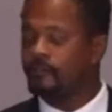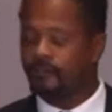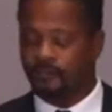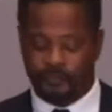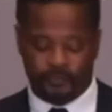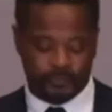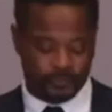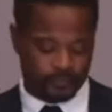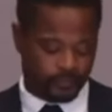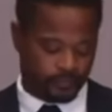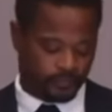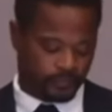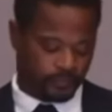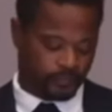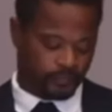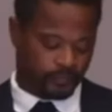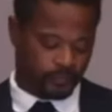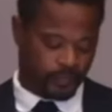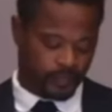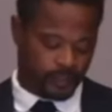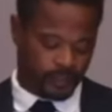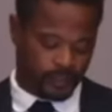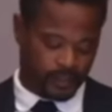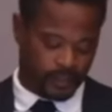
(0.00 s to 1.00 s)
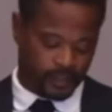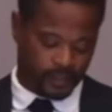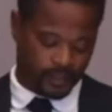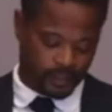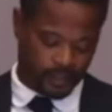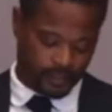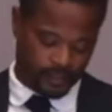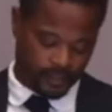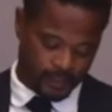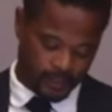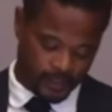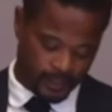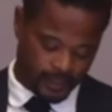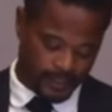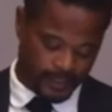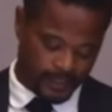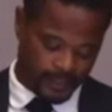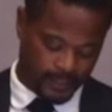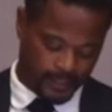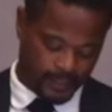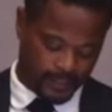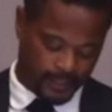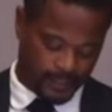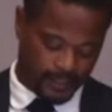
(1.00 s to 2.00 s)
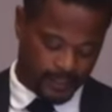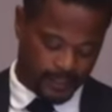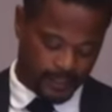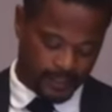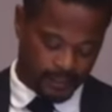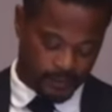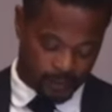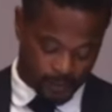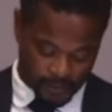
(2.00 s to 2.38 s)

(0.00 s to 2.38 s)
(no one is talking)